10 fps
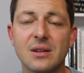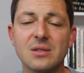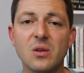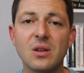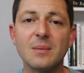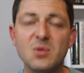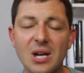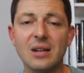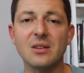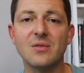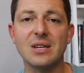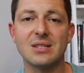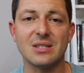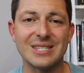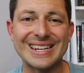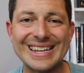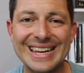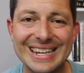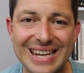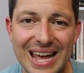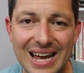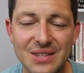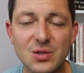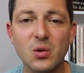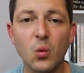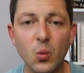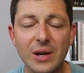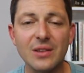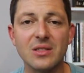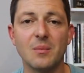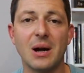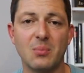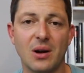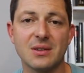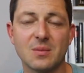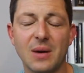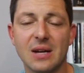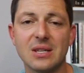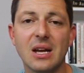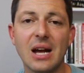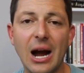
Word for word: So the objective is, is to connect with my prospect.